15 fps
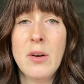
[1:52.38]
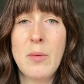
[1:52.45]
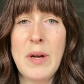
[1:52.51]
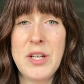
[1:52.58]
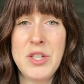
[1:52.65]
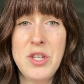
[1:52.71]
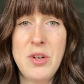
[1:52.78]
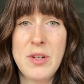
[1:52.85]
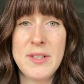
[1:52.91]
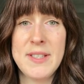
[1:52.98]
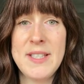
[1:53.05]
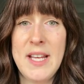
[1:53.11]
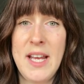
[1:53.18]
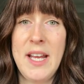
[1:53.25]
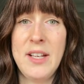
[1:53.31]
which you can
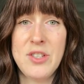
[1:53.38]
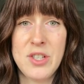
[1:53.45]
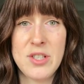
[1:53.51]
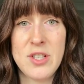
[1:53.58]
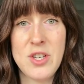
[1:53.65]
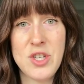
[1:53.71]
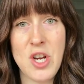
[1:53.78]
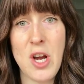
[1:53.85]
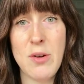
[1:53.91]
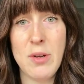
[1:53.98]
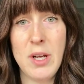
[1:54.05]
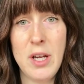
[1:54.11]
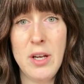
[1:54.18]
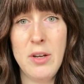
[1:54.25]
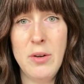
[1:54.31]
see just to show
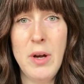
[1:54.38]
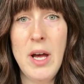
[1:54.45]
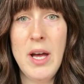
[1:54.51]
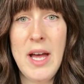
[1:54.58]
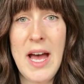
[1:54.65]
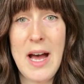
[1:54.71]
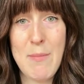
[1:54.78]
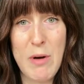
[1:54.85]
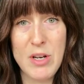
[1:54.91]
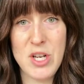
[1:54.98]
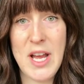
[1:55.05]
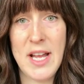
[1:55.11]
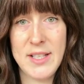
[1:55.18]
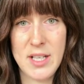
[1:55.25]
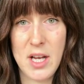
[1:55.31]
you how
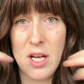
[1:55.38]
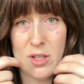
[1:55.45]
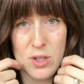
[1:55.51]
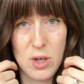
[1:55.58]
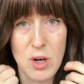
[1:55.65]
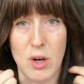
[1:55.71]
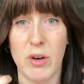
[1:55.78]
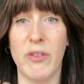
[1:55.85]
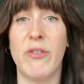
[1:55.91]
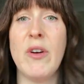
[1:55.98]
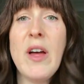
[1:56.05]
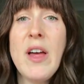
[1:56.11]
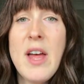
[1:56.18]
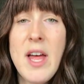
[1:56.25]
much I had to cut off.